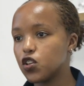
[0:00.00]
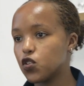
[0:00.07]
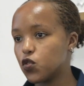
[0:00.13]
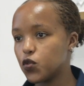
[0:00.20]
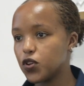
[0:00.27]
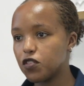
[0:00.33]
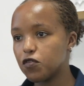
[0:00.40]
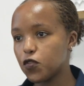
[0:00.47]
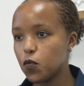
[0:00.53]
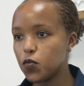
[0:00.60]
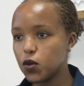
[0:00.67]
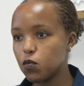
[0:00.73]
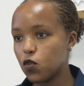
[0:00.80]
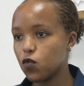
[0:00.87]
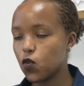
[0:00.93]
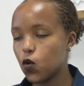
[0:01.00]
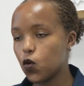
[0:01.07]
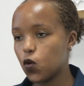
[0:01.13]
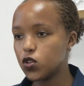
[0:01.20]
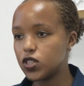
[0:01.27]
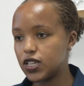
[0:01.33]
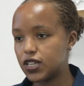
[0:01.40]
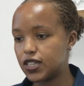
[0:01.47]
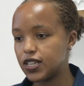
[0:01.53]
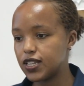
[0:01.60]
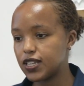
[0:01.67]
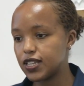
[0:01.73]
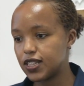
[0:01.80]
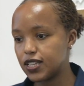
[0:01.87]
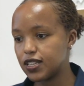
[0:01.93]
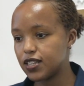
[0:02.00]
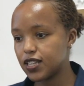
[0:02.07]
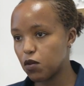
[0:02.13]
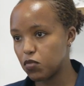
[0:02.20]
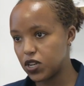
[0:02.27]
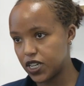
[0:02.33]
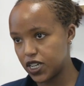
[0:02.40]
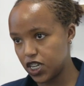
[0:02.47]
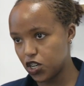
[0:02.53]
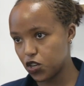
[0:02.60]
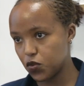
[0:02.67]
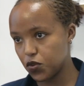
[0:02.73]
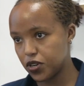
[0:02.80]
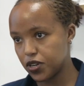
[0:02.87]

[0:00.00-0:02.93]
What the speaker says: You inform them of all these things in this application.